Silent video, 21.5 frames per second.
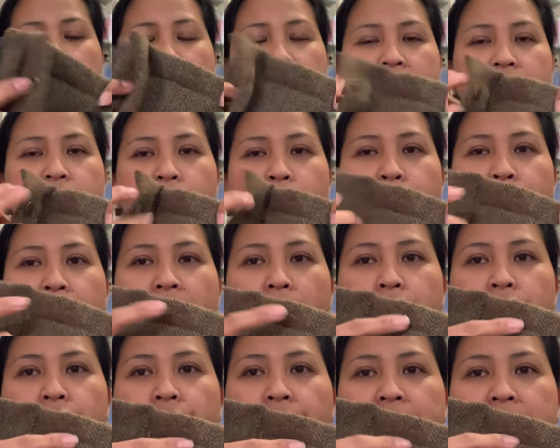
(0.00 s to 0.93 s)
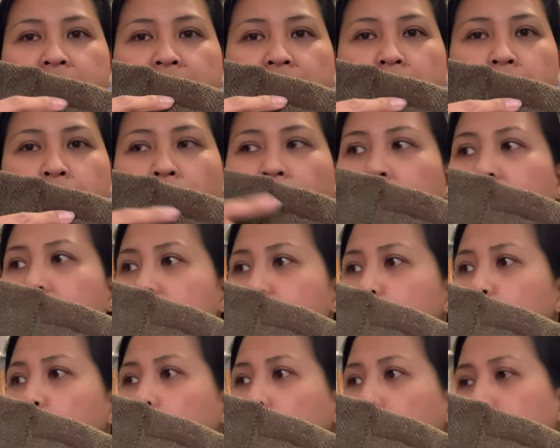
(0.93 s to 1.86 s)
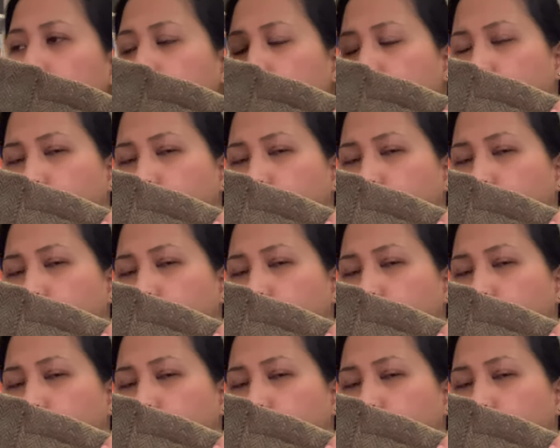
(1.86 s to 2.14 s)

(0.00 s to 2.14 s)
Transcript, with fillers: and the brown thread in my top